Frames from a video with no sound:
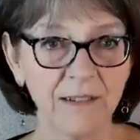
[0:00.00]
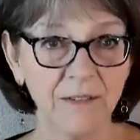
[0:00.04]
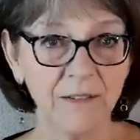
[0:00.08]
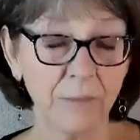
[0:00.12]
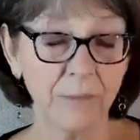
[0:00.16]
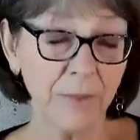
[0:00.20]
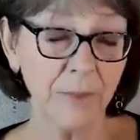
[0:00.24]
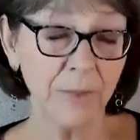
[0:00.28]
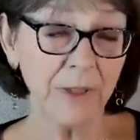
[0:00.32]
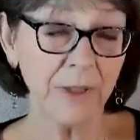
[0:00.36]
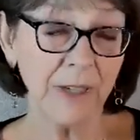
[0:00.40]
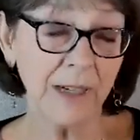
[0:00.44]

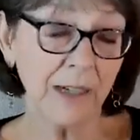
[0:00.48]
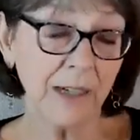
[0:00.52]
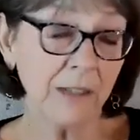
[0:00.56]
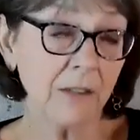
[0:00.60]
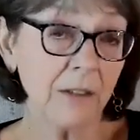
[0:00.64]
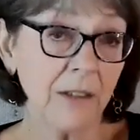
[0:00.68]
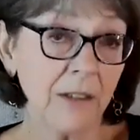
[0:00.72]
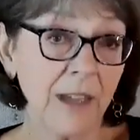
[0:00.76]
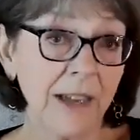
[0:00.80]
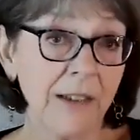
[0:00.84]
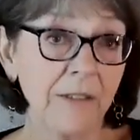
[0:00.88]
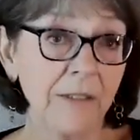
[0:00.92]
political
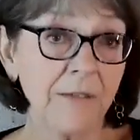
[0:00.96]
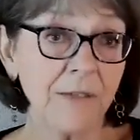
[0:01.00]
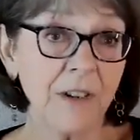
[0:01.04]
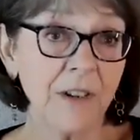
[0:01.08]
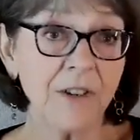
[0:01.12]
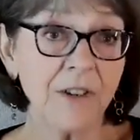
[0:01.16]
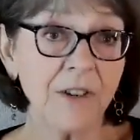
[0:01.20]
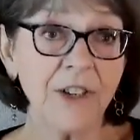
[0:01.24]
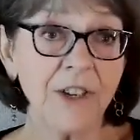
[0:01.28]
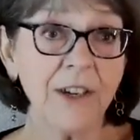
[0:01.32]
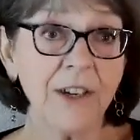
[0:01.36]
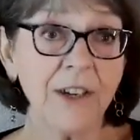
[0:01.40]
life, our
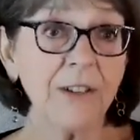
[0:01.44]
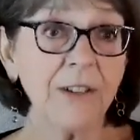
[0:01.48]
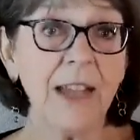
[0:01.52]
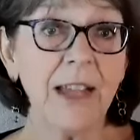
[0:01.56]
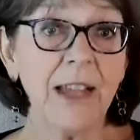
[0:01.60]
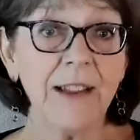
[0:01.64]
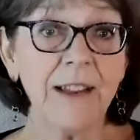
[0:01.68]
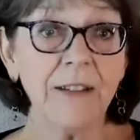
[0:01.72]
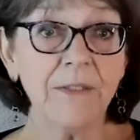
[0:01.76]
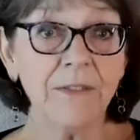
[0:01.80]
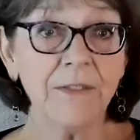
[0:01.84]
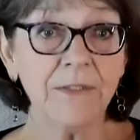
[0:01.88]
shared
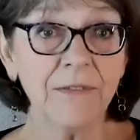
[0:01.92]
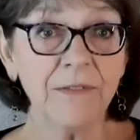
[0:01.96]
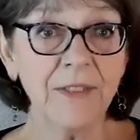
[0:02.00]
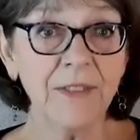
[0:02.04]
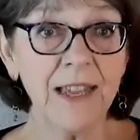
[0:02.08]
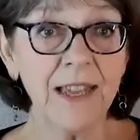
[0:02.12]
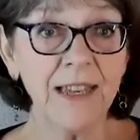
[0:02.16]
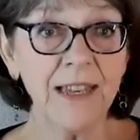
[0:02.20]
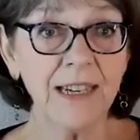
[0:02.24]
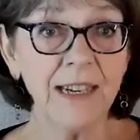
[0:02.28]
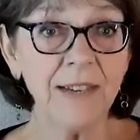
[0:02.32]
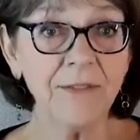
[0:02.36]
life,
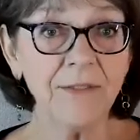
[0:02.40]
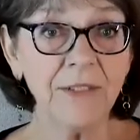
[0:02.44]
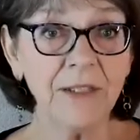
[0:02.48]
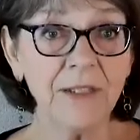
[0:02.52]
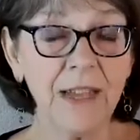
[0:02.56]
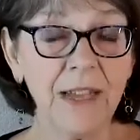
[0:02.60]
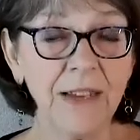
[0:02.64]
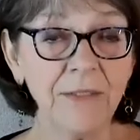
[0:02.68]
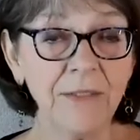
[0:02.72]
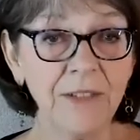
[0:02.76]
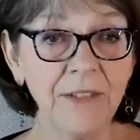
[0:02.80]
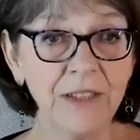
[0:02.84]
and even
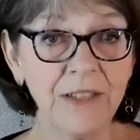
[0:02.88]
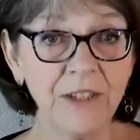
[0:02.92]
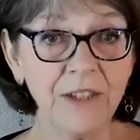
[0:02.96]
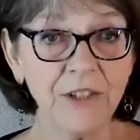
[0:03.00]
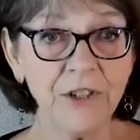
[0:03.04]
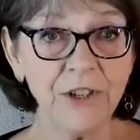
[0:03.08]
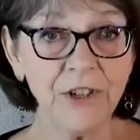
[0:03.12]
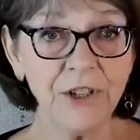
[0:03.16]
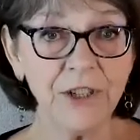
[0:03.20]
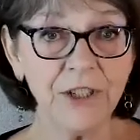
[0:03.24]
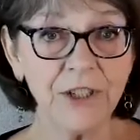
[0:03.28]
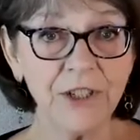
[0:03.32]
life in the
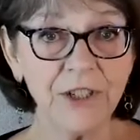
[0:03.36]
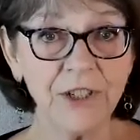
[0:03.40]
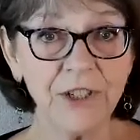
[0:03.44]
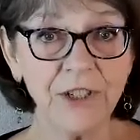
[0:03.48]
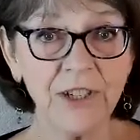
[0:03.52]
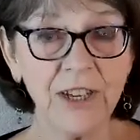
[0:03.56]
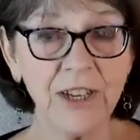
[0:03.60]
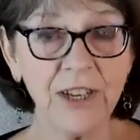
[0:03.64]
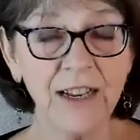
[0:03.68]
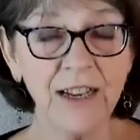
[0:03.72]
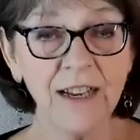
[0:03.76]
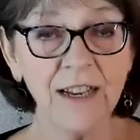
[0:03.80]
church.
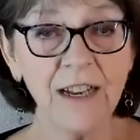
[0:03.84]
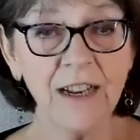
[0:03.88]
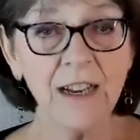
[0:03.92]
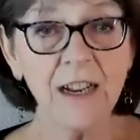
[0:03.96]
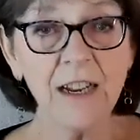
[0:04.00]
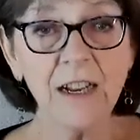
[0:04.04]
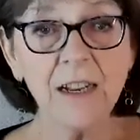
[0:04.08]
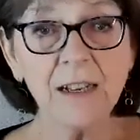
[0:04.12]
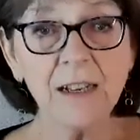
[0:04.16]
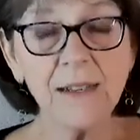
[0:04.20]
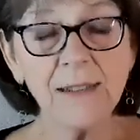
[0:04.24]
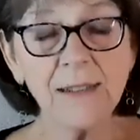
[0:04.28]

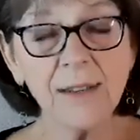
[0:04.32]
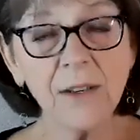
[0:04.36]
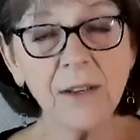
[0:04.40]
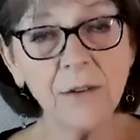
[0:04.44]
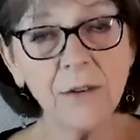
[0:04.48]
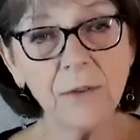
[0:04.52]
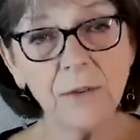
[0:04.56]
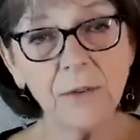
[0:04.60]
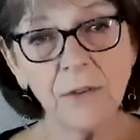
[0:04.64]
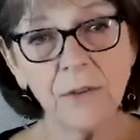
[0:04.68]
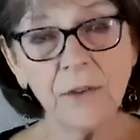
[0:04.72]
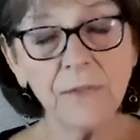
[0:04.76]

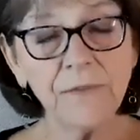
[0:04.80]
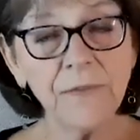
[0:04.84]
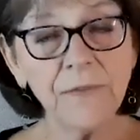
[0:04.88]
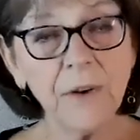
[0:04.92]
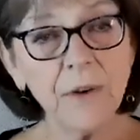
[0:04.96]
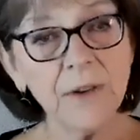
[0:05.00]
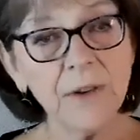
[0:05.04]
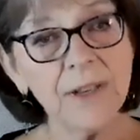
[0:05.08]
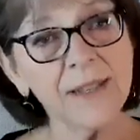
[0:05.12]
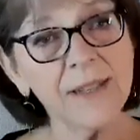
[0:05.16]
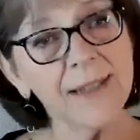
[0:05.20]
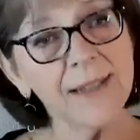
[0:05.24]
So the
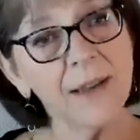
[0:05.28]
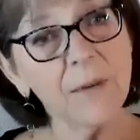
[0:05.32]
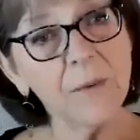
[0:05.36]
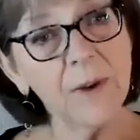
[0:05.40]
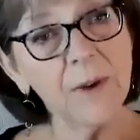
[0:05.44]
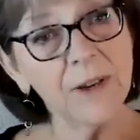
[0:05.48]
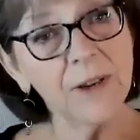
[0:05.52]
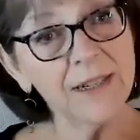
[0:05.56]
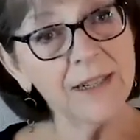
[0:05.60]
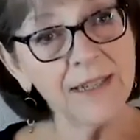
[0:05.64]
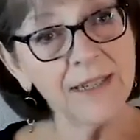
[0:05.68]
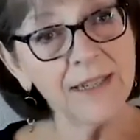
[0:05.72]
focus I
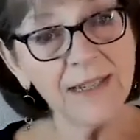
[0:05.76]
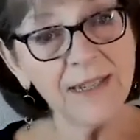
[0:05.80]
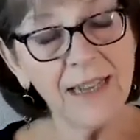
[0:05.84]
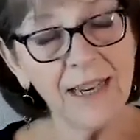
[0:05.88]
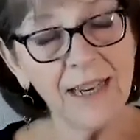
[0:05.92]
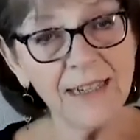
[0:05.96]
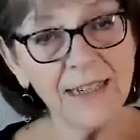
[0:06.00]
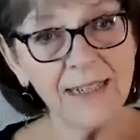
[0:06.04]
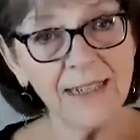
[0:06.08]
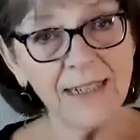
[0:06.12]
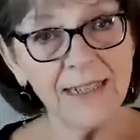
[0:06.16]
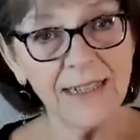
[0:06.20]
wanted to
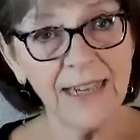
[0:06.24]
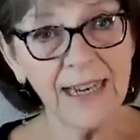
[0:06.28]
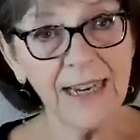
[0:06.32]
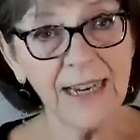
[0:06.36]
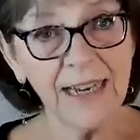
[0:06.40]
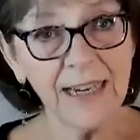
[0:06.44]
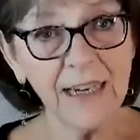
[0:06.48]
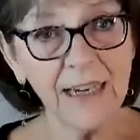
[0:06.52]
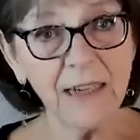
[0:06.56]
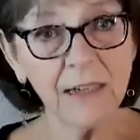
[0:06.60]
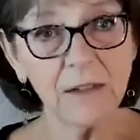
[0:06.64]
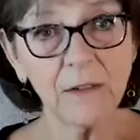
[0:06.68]
take
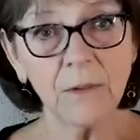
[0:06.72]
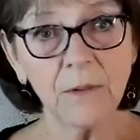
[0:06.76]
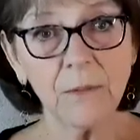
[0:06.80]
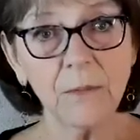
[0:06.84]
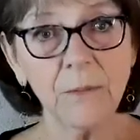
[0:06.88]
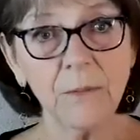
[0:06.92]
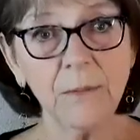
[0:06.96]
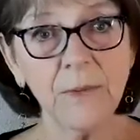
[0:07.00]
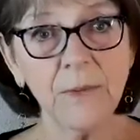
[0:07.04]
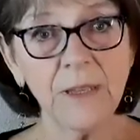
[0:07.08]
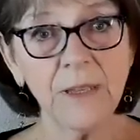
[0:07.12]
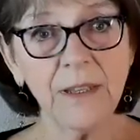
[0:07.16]
today
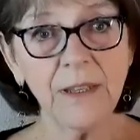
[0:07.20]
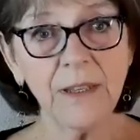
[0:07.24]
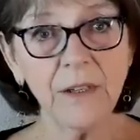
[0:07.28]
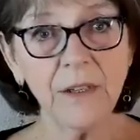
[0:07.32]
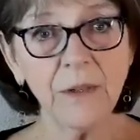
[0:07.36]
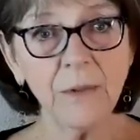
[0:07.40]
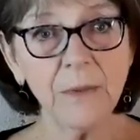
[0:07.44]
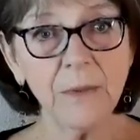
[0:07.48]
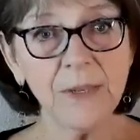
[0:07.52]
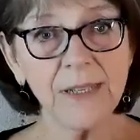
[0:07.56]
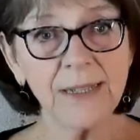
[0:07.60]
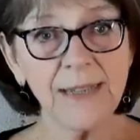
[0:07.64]
with
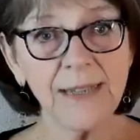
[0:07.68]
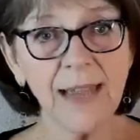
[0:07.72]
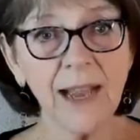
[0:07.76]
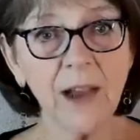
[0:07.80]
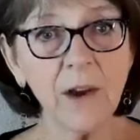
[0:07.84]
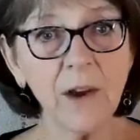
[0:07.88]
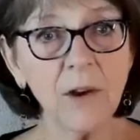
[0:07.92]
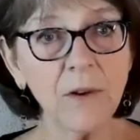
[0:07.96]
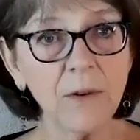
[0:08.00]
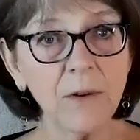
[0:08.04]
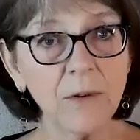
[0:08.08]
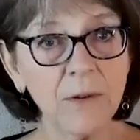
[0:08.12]
you was
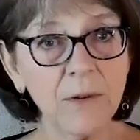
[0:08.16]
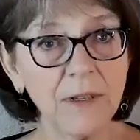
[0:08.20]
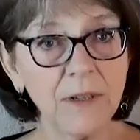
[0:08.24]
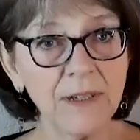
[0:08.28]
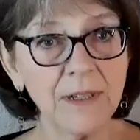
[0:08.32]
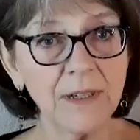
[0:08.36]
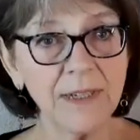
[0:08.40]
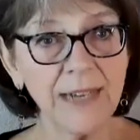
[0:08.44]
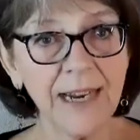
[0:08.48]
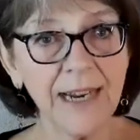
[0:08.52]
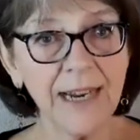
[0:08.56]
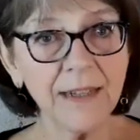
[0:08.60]
how
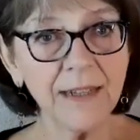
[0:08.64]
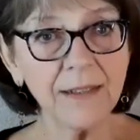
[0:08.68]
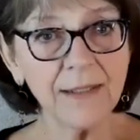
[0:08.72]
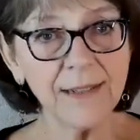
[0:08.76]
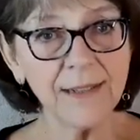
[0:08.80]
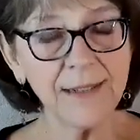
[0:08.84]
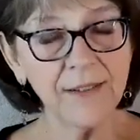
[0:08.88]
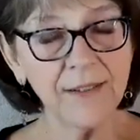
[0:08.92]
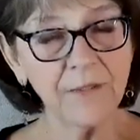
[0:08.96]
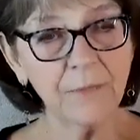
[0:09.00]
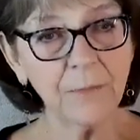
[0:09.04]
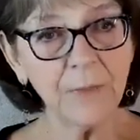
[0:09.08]

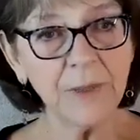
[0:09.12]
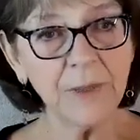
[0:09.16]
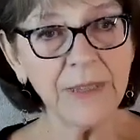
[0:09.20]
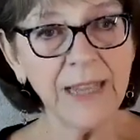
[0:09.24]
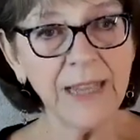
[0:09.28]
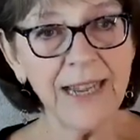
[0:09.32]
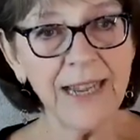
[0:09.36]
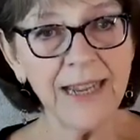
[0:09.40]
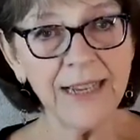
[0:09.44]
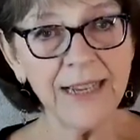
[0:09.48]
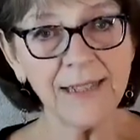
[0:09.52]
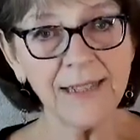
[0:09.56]
tales of
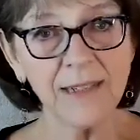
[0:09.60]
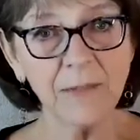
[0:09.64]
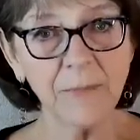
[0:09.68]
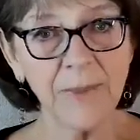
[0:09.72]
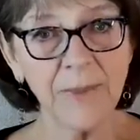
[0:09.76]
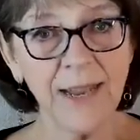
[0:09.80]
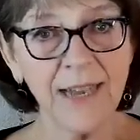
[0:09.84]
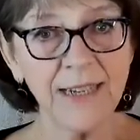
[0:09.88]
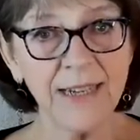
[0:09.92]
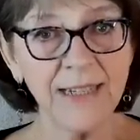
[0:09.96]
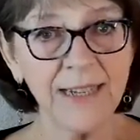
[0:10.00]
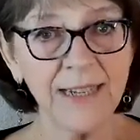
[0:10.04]
plagues and
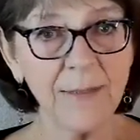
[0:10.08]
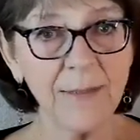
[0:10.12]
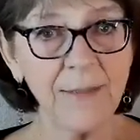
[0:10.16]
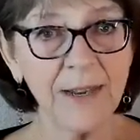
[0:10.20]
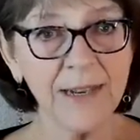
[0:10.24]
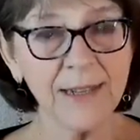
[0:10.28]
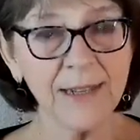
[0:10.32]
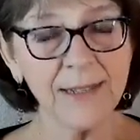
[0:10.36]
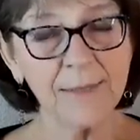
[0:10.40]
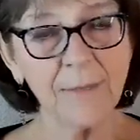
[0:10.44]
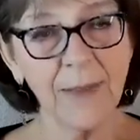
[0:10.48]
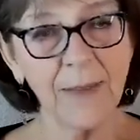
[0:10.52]

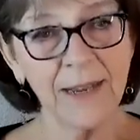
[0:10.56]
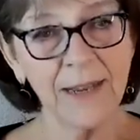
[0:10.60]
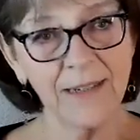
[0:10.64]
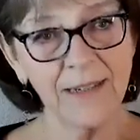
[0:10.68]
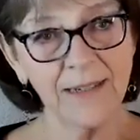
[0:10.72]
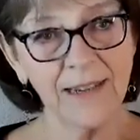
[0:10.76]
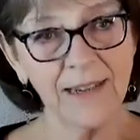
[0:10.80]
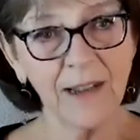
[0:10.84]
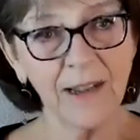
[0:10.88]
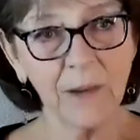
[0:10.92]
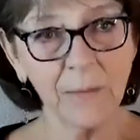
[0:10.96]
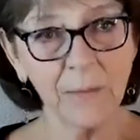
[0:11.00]
pandemics might
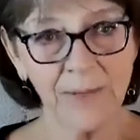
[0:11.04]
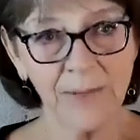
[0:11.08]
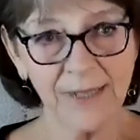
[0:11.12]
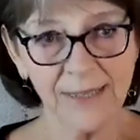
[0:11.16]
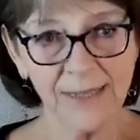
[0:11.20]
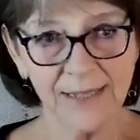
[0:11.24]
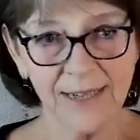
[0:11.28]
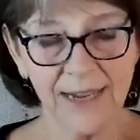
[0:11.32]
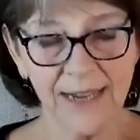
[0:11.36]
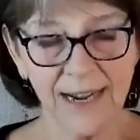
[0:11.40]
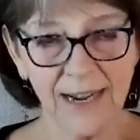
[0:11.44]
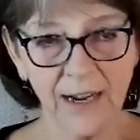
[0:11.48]
help us
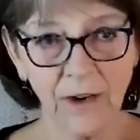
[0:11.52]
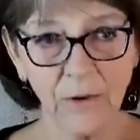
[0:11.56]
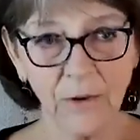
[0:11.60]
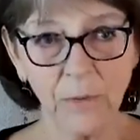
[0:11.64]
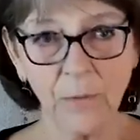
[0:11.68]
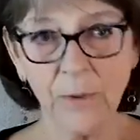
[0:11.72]
now.